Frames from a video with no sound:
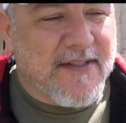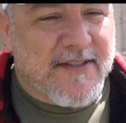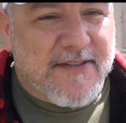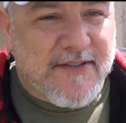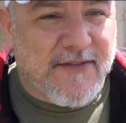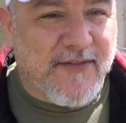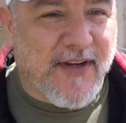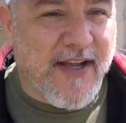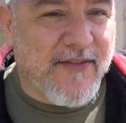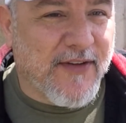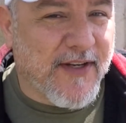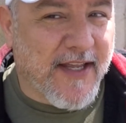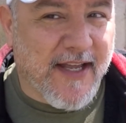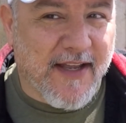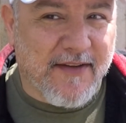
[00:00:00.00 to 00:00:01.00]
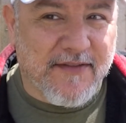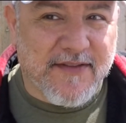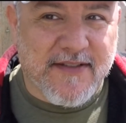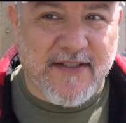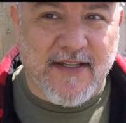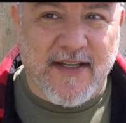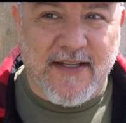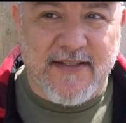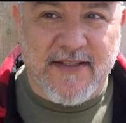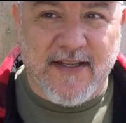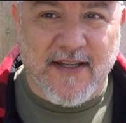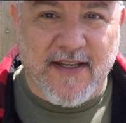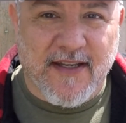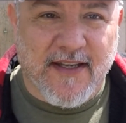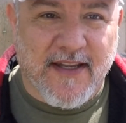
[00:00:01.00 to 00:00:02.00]
Survival knives
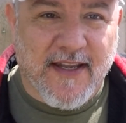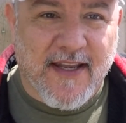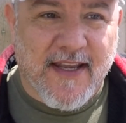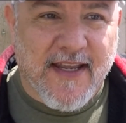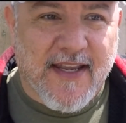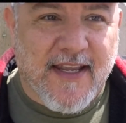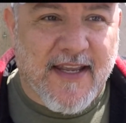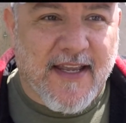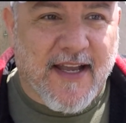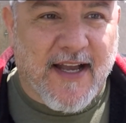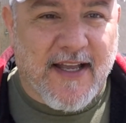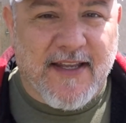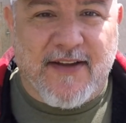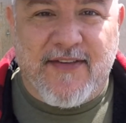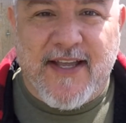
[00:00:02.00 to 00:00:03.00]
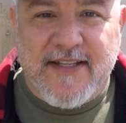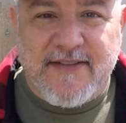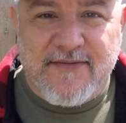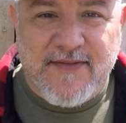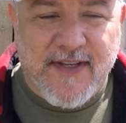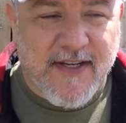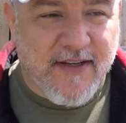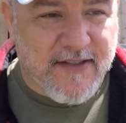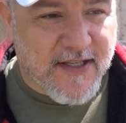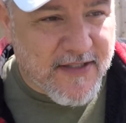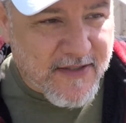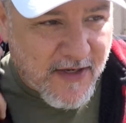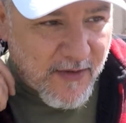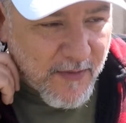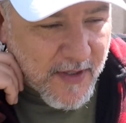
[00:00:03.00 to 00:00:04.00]
is I've had some
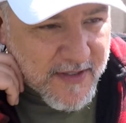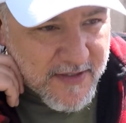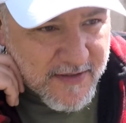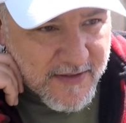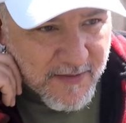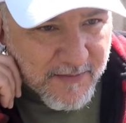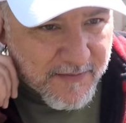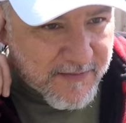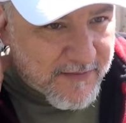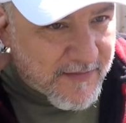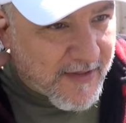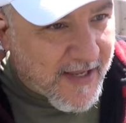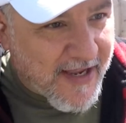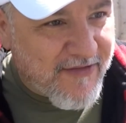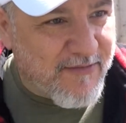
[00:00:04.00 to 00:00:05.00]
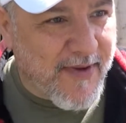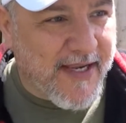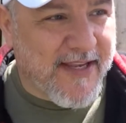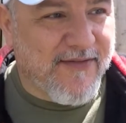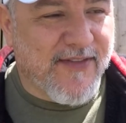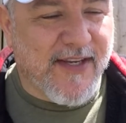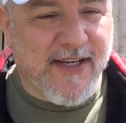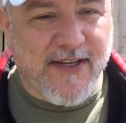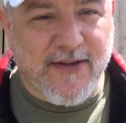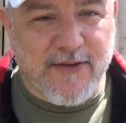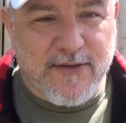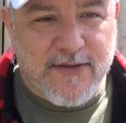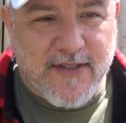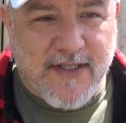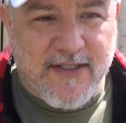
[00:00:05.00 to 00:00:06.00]
videos. I started watching some knife making
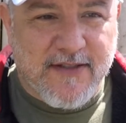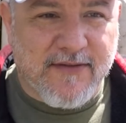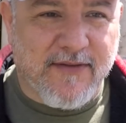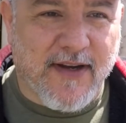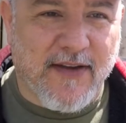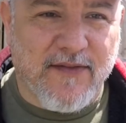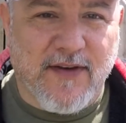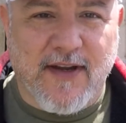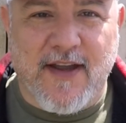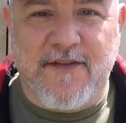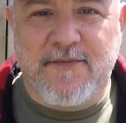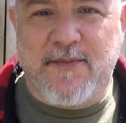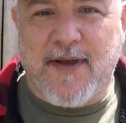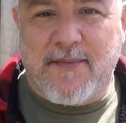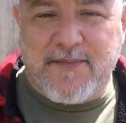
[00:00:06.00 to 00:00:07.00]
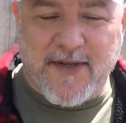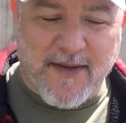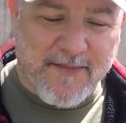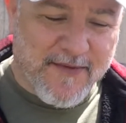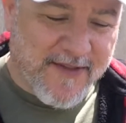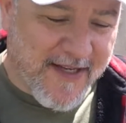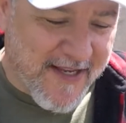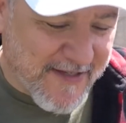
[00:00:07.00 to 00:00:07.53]
videos, and these survival knives popped up, and I